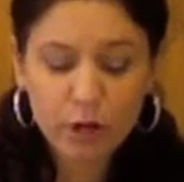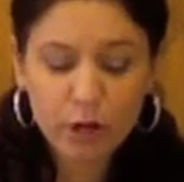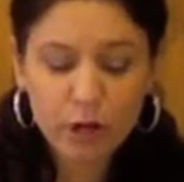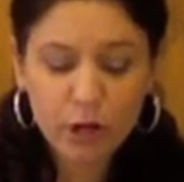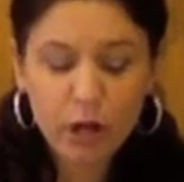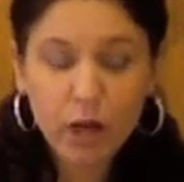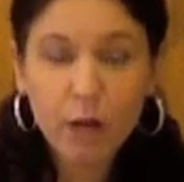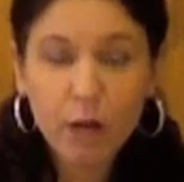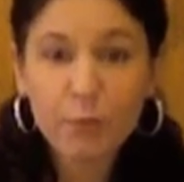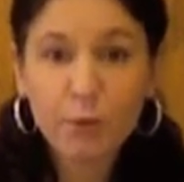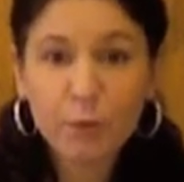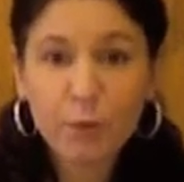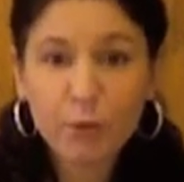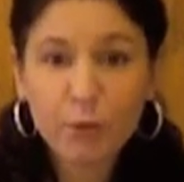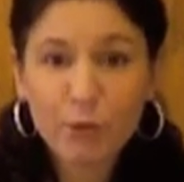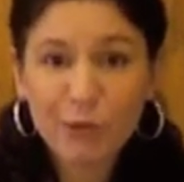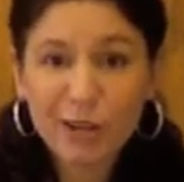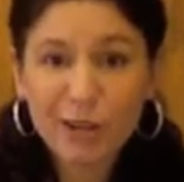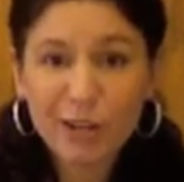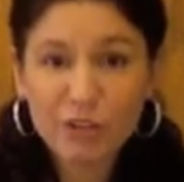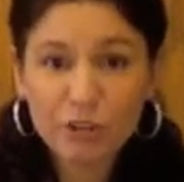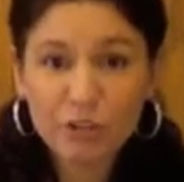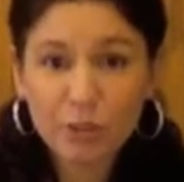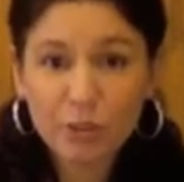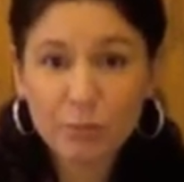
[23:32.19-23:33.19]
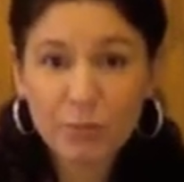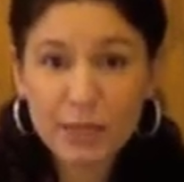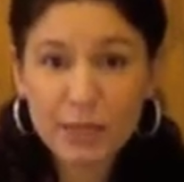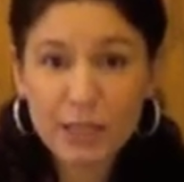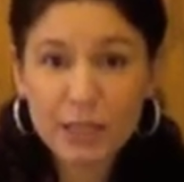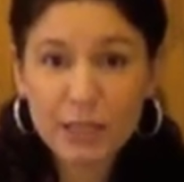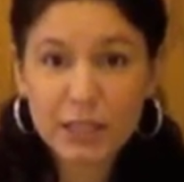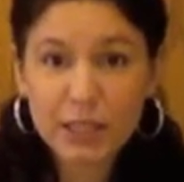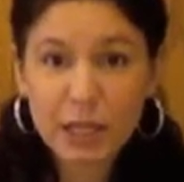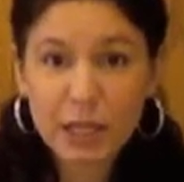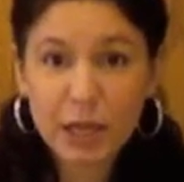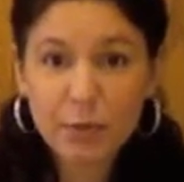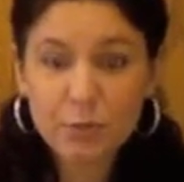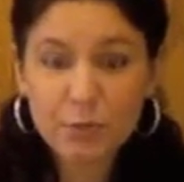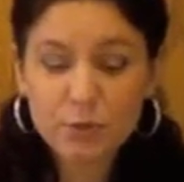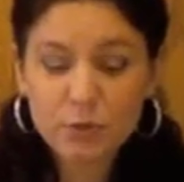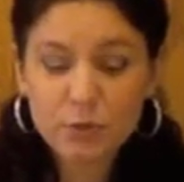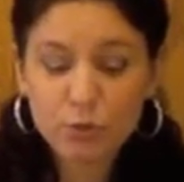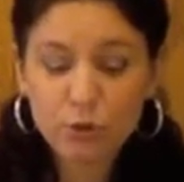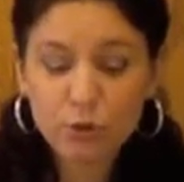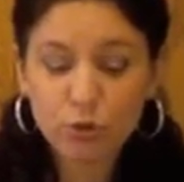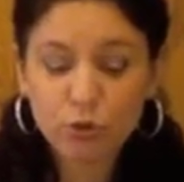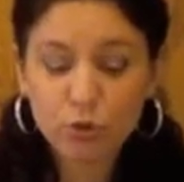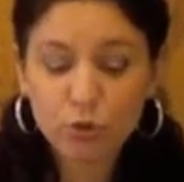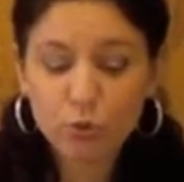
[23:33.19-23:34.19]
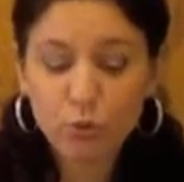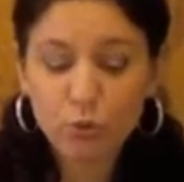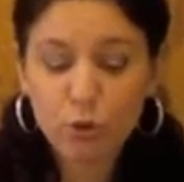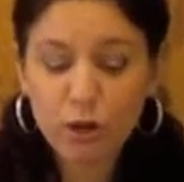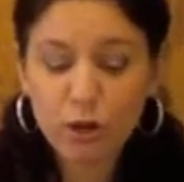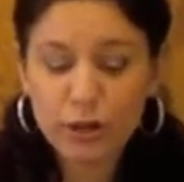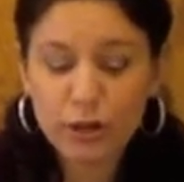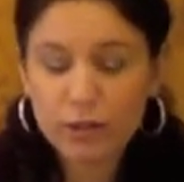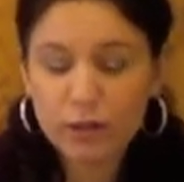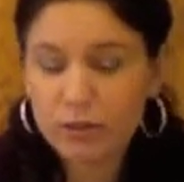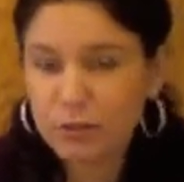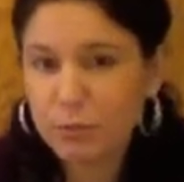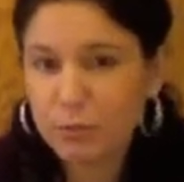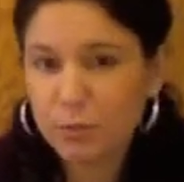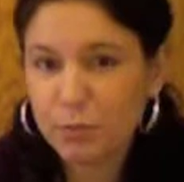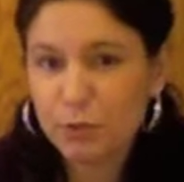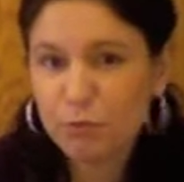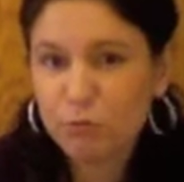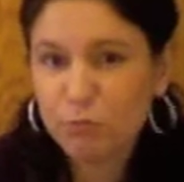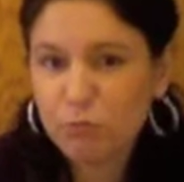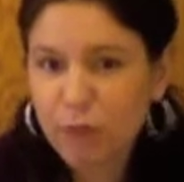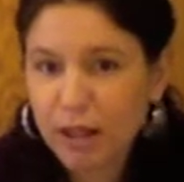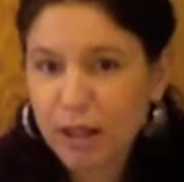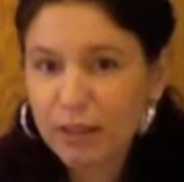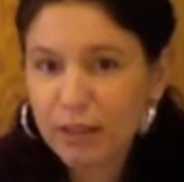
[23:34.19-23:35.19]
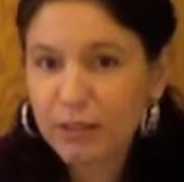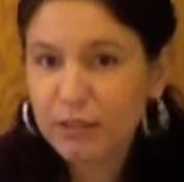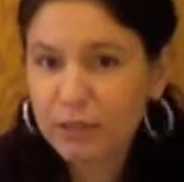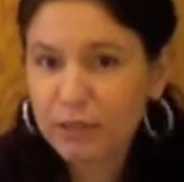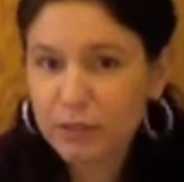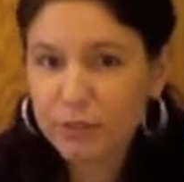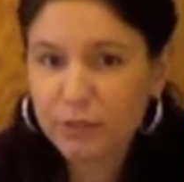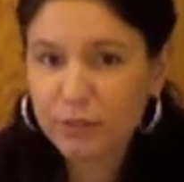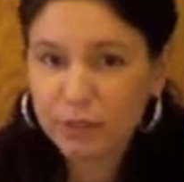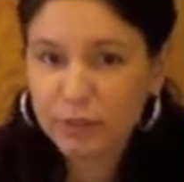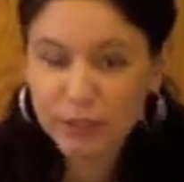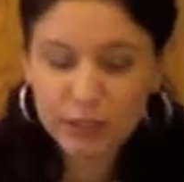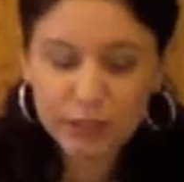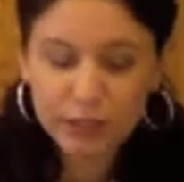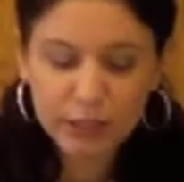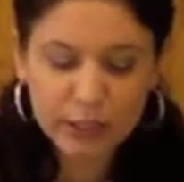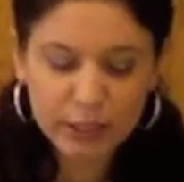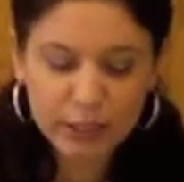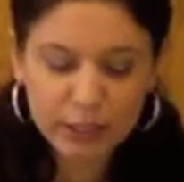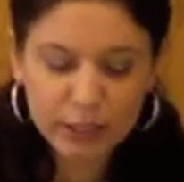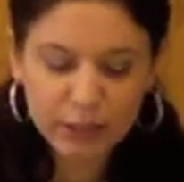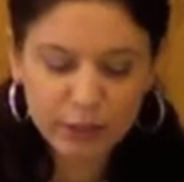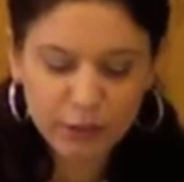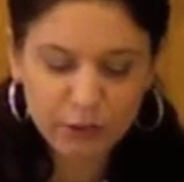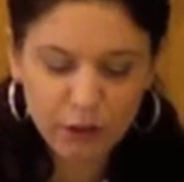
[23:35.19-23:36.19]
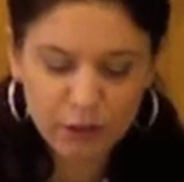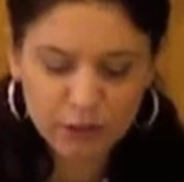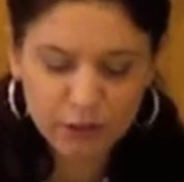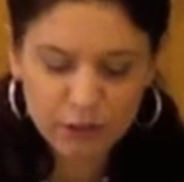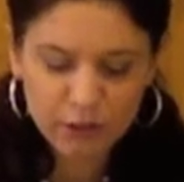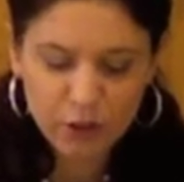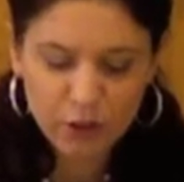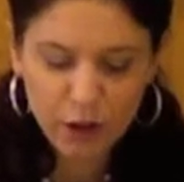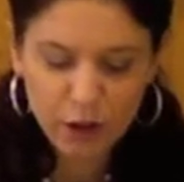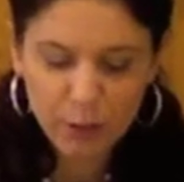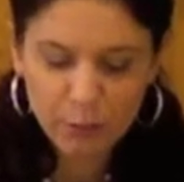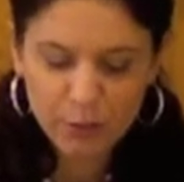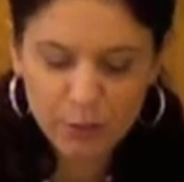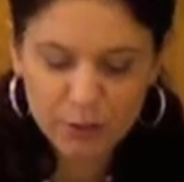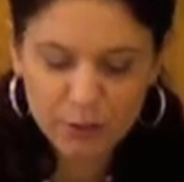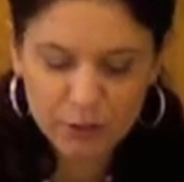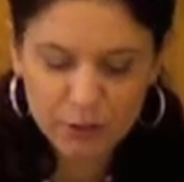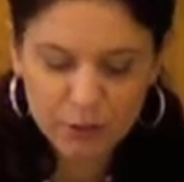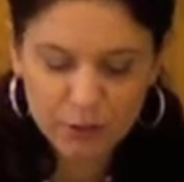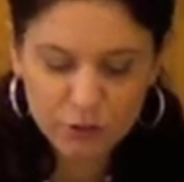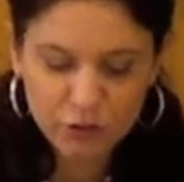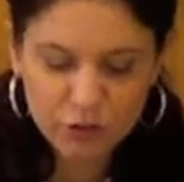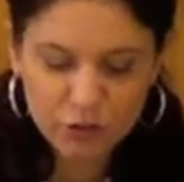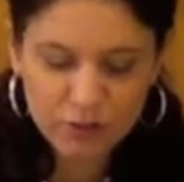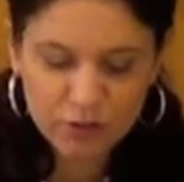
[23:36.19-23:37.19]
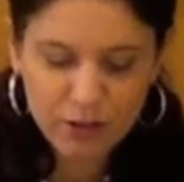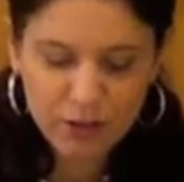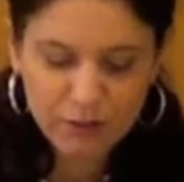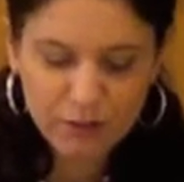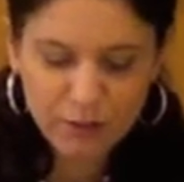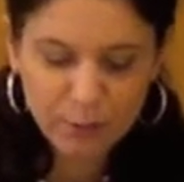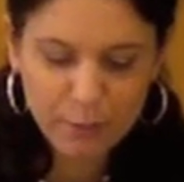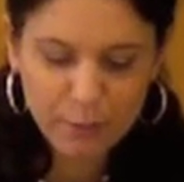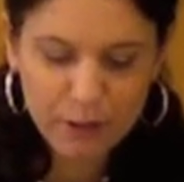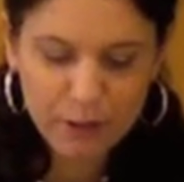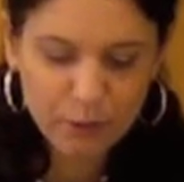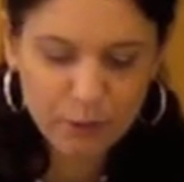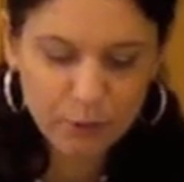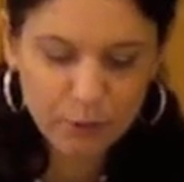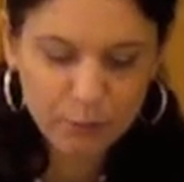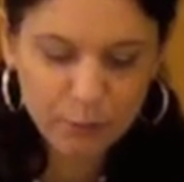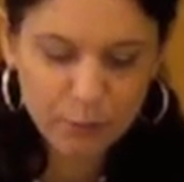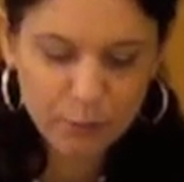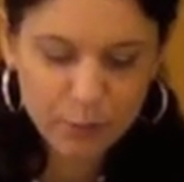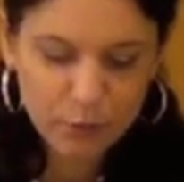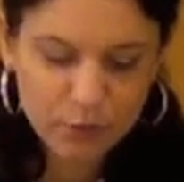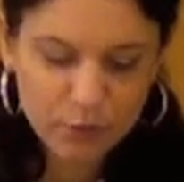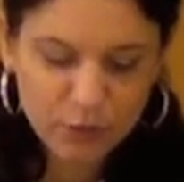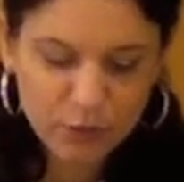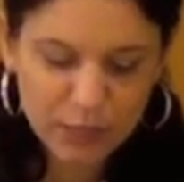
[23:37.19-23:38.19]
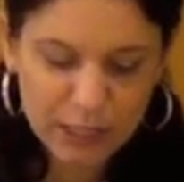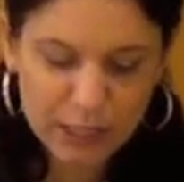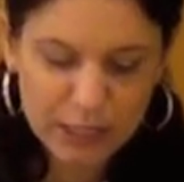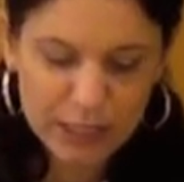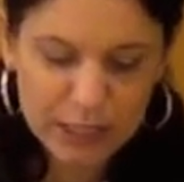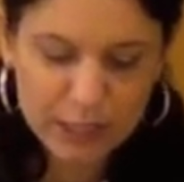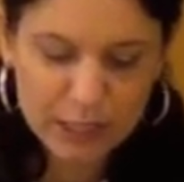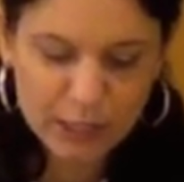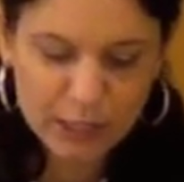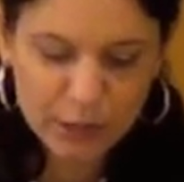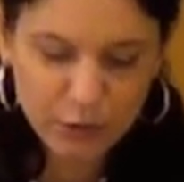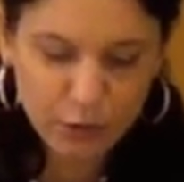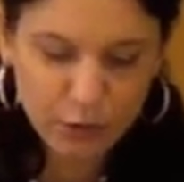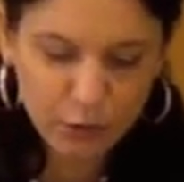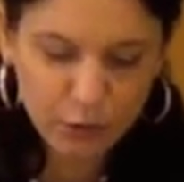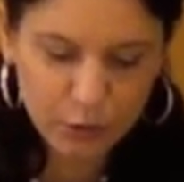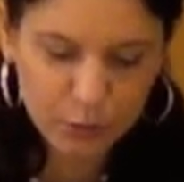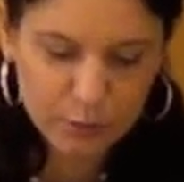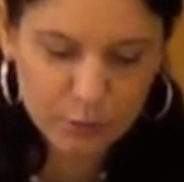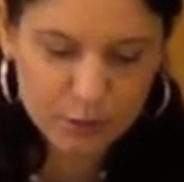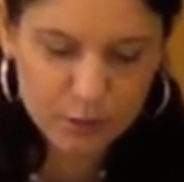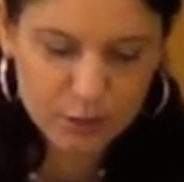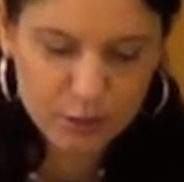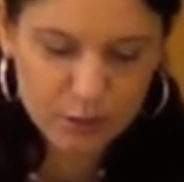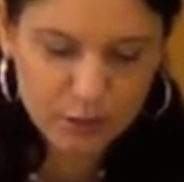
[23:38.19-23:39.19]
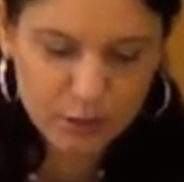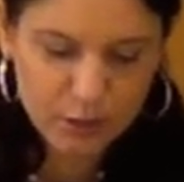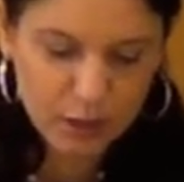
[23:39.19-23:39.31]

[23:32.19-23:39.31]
but when you actually make the capsule, you want it to be relatively clear on the top, that you just have the powder mostly in the herbs,